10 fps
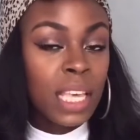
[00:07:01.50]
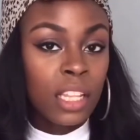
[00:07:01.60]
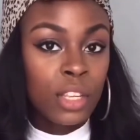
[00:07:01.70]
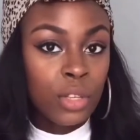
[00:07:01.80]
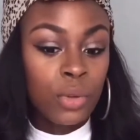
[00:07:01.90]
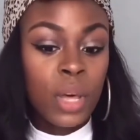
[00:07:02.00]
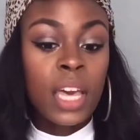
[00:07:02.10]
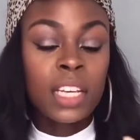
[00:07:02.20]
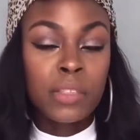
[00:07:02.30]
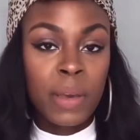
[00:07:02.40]
telling you,
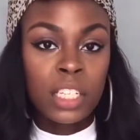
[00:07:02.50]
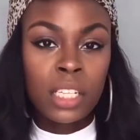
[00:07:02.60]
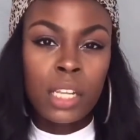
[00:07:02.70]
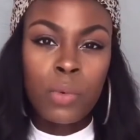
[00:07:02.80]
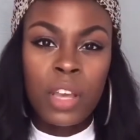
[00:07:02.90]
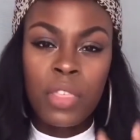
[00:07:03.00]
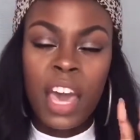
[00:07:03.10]
especially with,